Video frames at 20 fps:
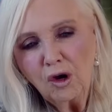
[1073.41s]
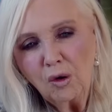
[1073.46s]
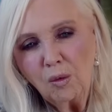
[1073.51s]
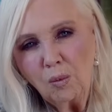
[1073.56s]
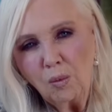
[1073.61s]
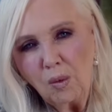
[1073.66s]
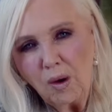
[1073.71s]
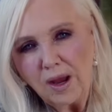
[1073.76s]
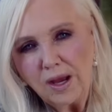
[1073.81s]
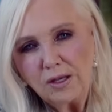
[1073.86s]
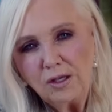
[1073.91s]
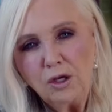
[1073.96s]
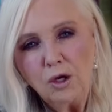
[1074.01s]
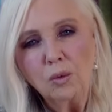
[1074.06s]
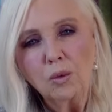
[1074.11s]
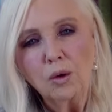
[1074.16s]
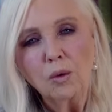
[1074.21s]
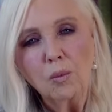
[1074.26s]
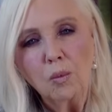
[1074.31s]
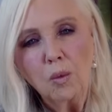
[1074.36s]
when you
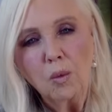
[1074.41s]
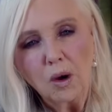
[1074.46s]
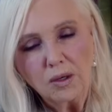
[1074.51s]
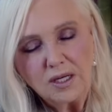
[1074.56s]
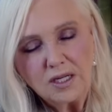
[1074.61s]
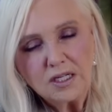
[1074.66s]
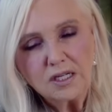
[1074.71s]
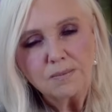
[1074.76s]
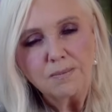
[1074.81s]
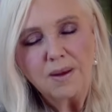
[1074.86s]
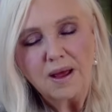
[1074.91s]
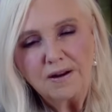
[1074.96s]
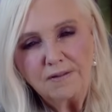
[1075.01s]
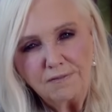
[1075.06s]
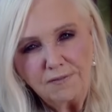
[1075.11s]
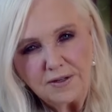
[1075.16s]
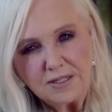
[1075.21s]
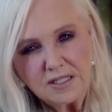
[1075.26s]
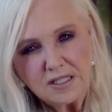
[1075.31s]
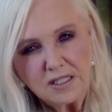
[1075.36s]
were wanting to
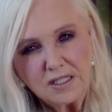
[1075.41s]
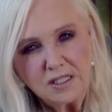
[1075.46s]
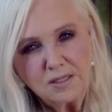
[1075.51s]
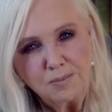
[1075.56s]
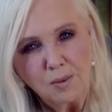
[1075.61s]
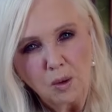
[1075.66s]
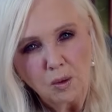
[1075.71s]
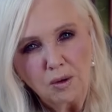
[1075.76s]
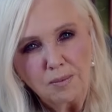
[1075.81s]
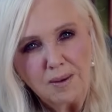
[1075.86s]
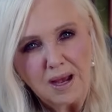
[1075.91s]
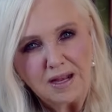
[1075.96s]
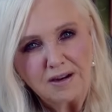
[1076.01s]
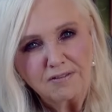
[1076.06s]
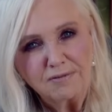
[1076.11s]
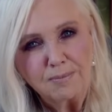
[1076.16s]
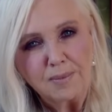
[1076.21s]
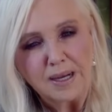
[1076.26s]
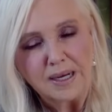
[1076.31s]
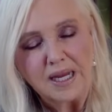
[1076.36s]
manifest the small amount
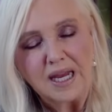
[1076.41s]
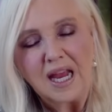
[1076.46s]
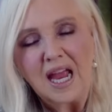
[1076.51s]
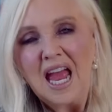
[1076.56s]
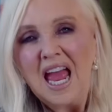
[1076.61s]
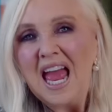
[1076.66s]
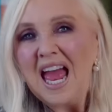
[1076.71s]
of money.